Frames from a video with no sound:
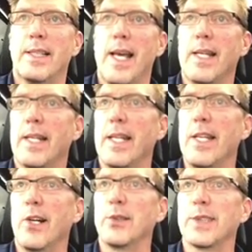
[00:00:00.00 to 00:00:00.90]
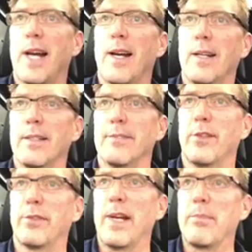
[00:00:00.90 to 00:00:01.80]
Canon EOS R
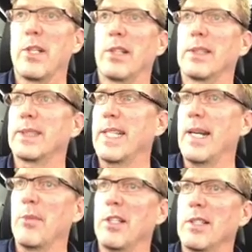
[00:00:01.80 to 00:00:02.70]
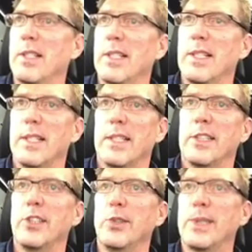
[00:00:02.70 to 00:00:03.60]
full-frame mirrorless camera,
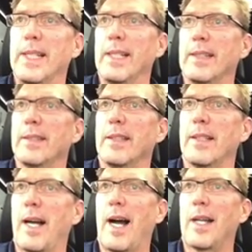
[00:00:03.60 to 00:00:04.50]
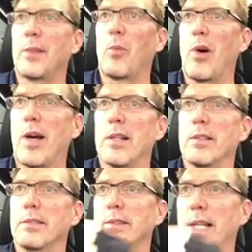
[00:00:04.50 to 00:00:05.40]
using it on the
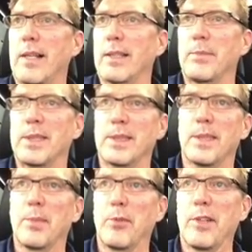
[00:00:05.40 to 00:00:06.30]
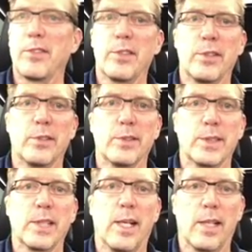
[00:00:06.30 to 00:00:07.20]
water down on the Mississippi River.
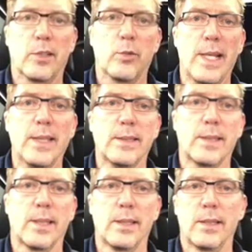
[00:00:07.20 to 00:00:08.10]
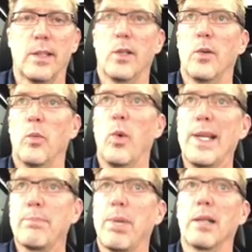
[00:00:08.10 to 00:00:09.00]
There's great
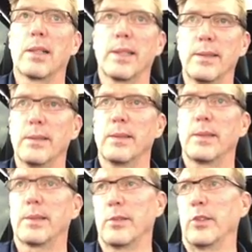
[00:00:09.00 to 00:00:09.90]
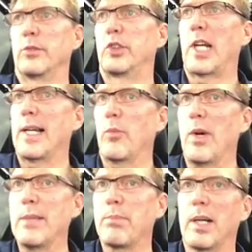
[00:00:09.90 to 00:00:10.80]
white pelicans, or giant
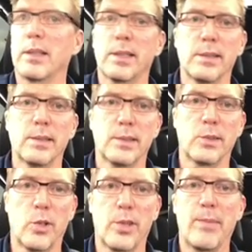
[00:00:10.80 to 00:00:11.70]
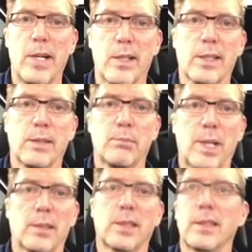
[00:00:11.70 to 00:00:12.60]
white pelicans, North American
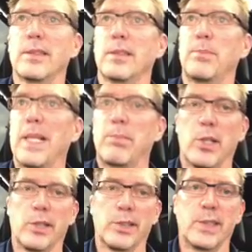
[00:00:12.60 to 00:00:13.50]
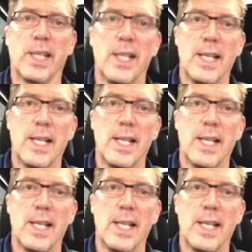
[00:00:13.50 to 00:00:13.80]
pelicans, big birds.